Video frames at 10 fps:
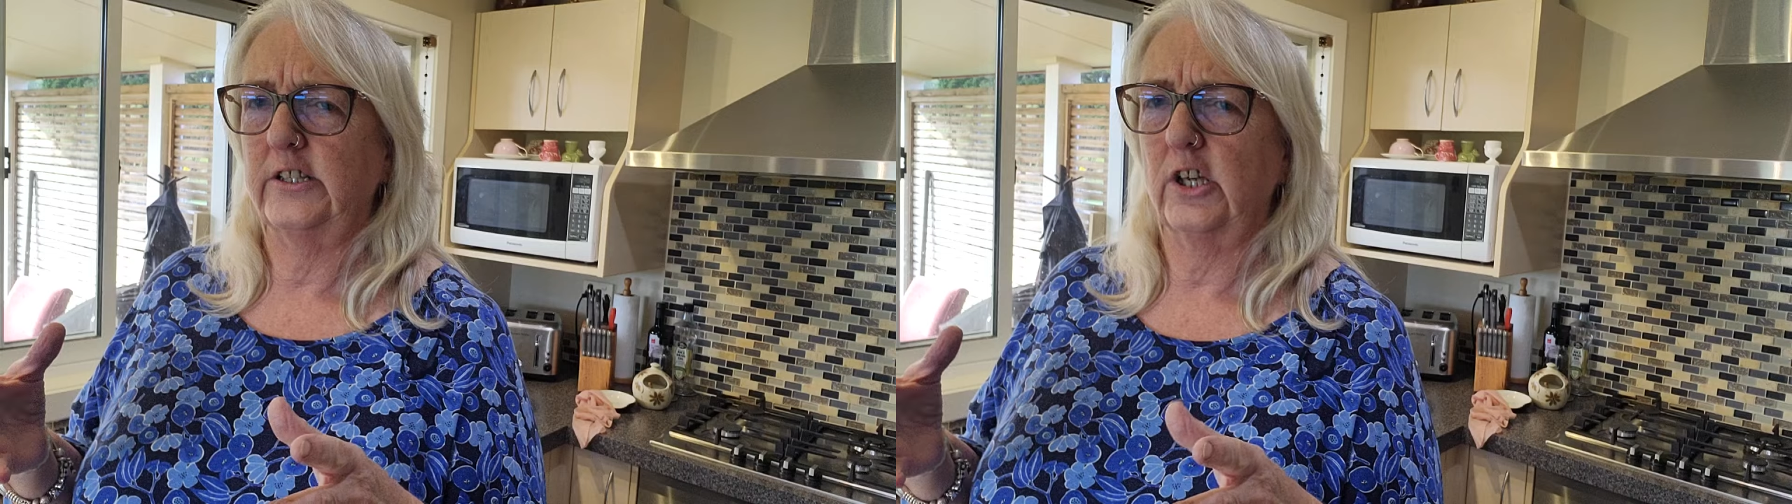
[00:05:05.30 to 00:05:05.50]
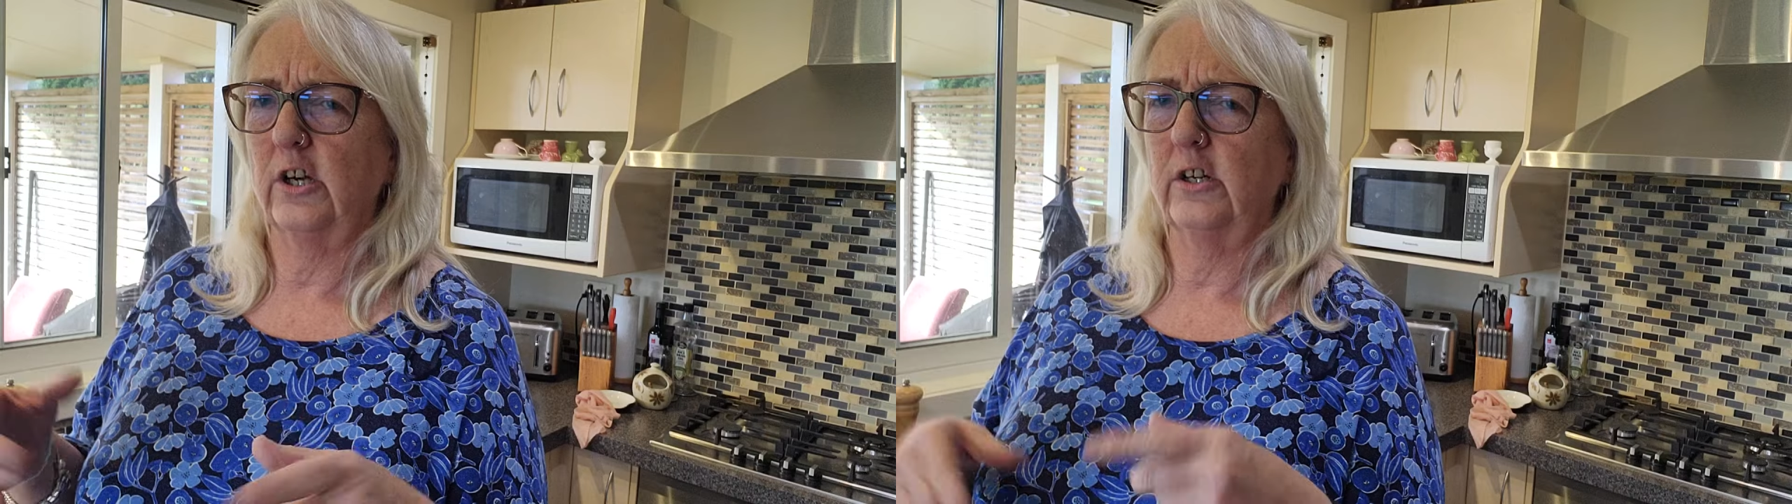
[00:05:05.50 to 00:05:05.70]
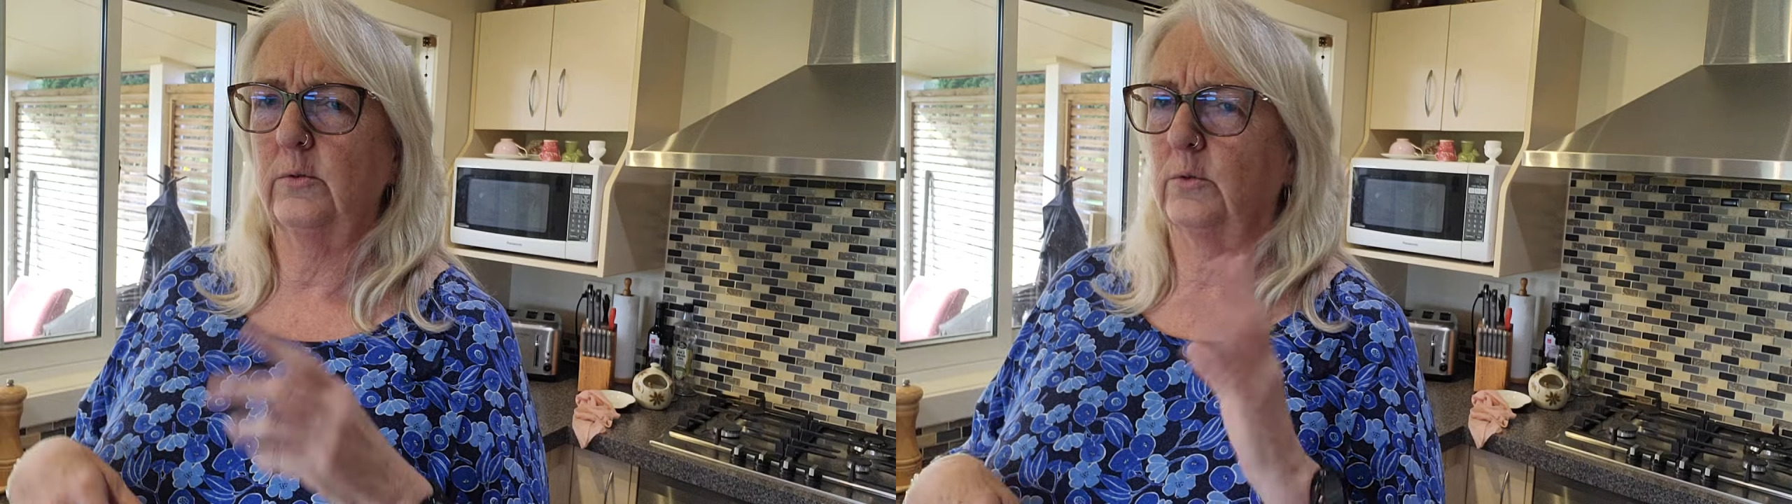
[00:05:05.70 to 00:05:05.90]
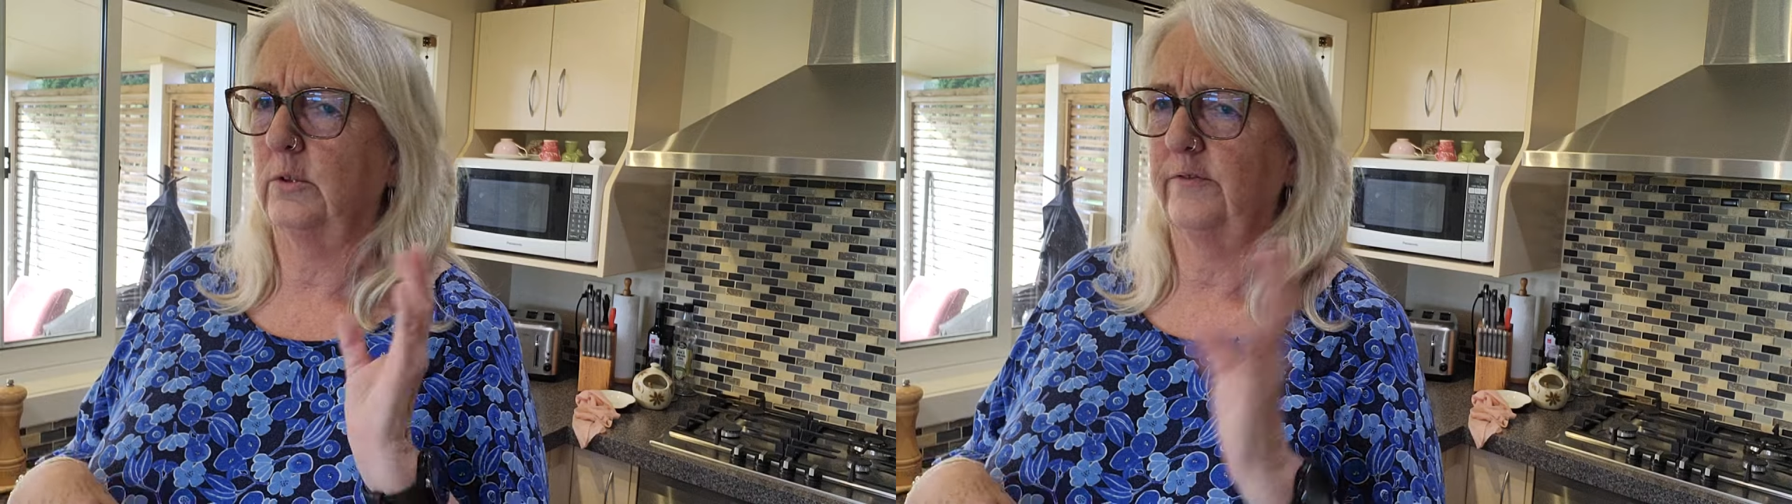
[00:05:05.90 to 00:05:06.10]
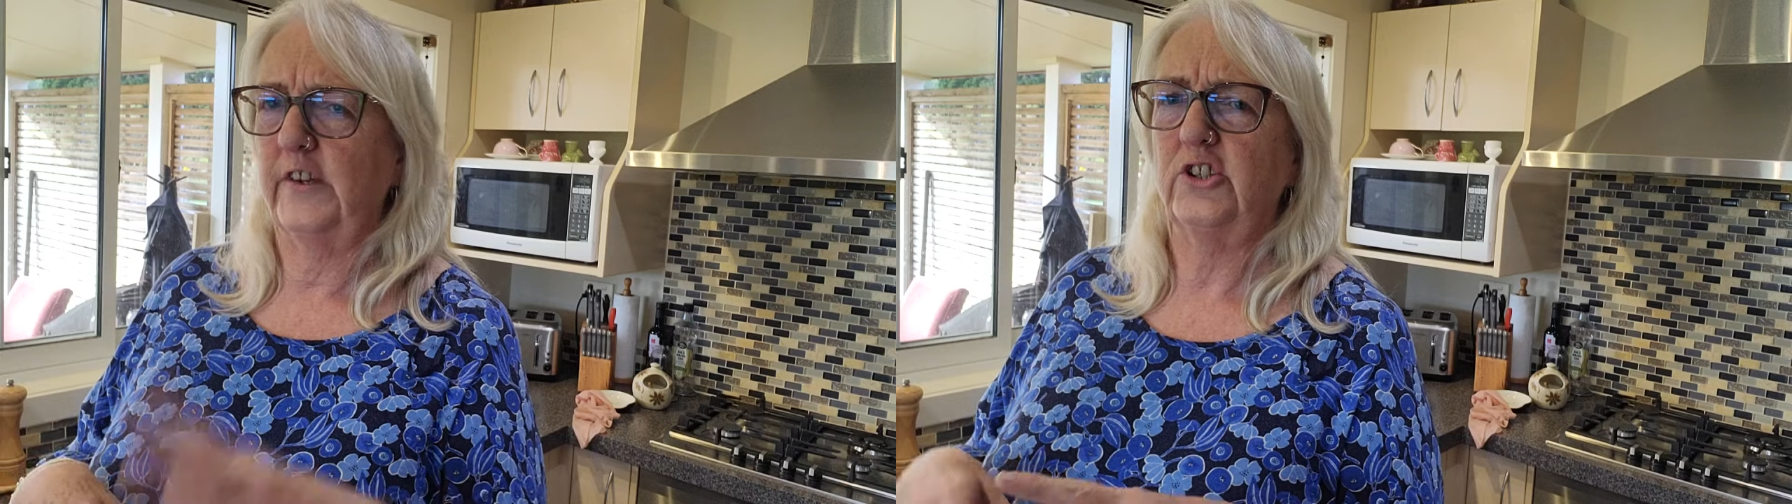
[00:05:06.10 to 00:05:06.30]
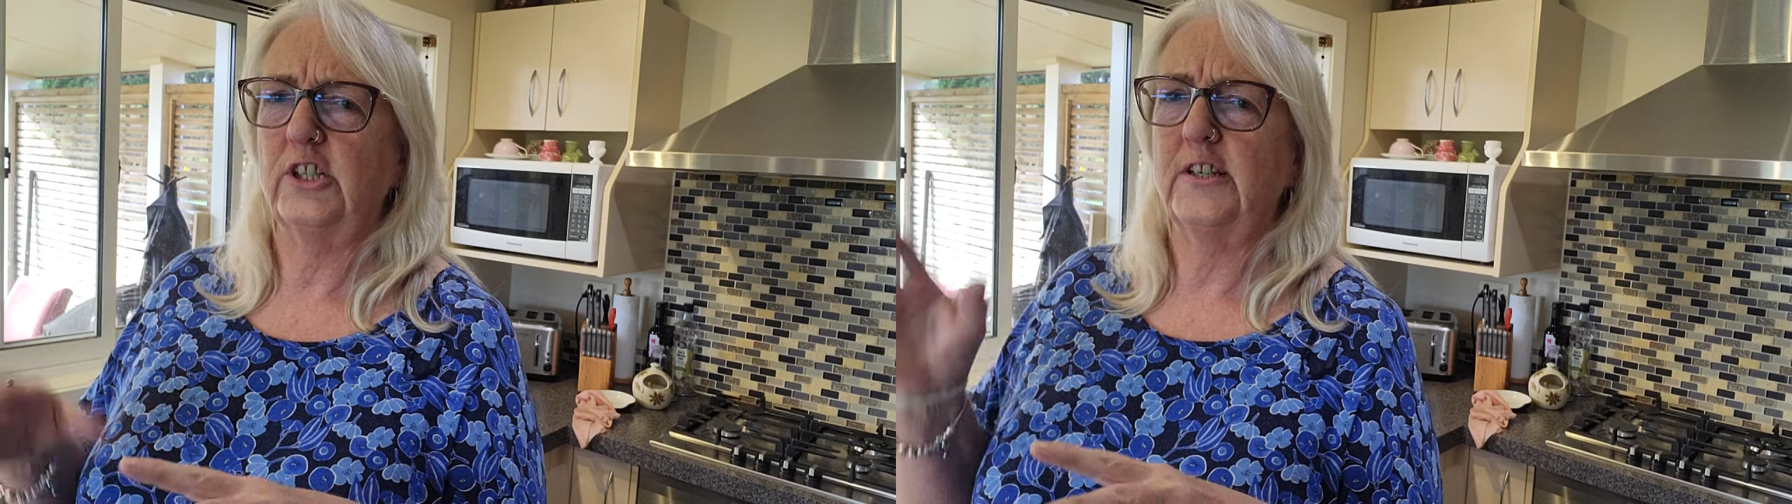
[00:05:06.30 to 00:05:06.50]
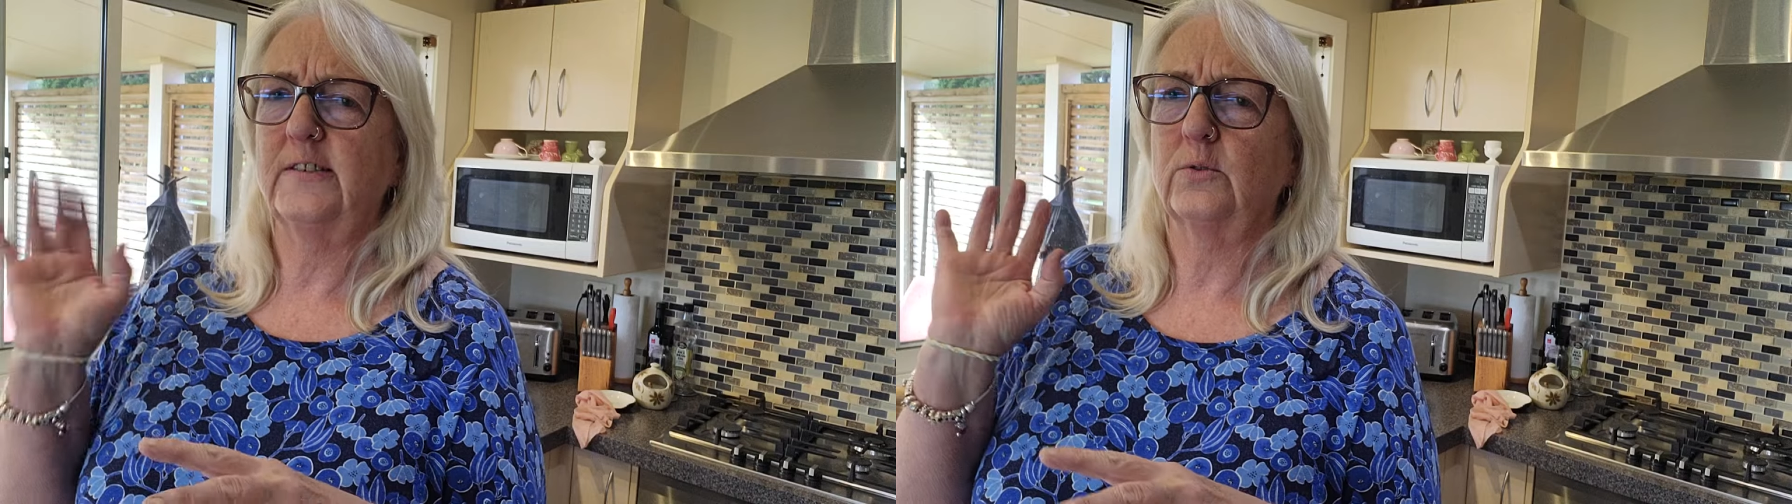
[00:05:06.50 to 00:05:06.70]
to go. All the veggies,